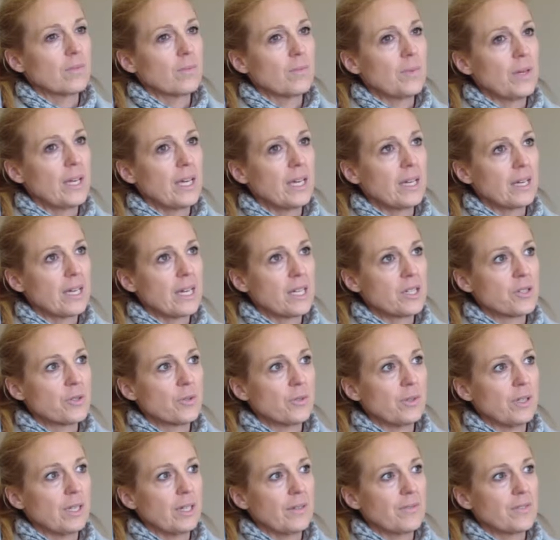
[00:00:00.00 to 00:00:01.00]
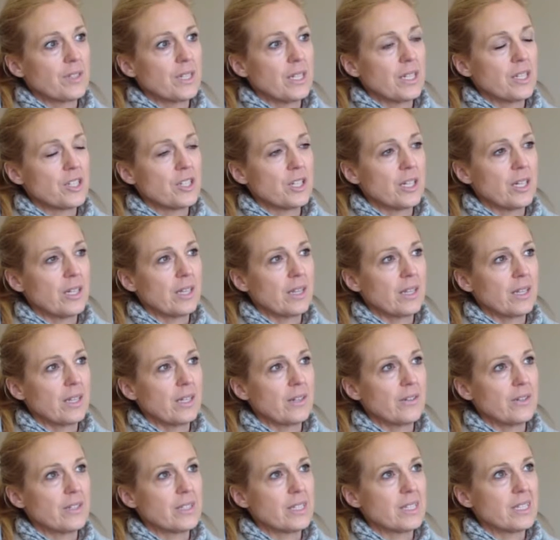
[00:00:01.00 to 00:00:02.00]
being a casual relief teacher,
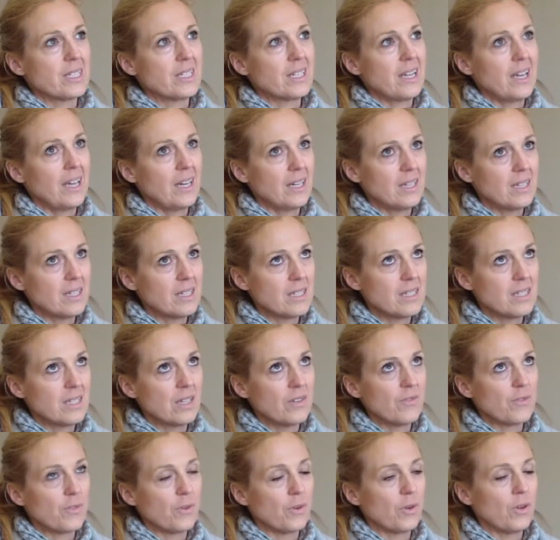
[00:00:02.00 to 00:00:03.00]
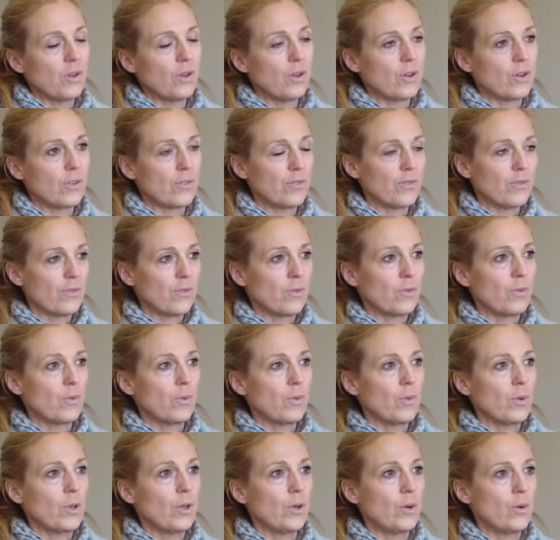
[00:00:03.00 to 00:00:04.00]
there is a tendency for a lot of
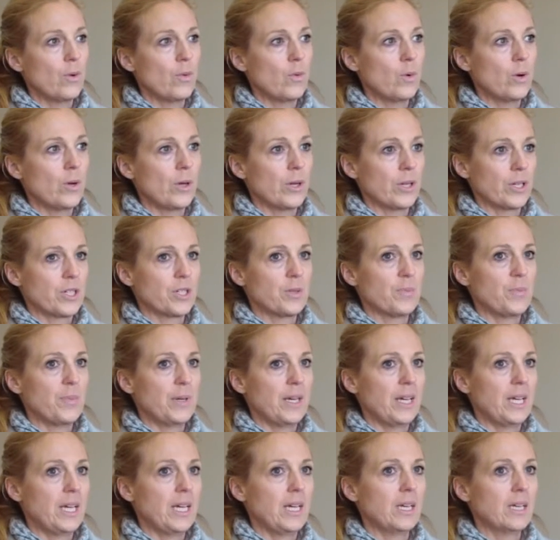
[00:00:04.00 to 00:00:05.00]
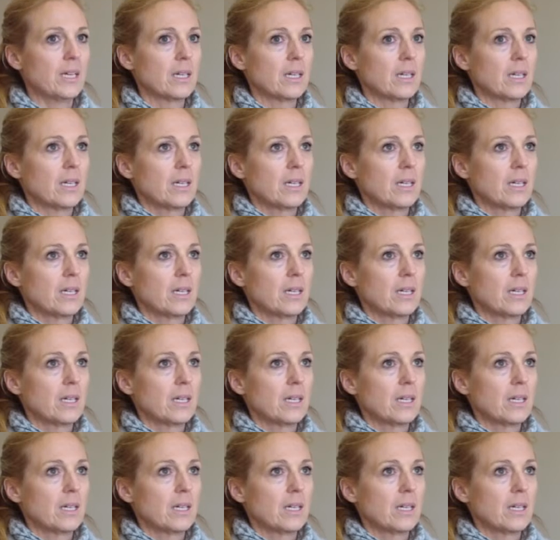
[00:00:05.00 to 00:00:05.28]
your work to be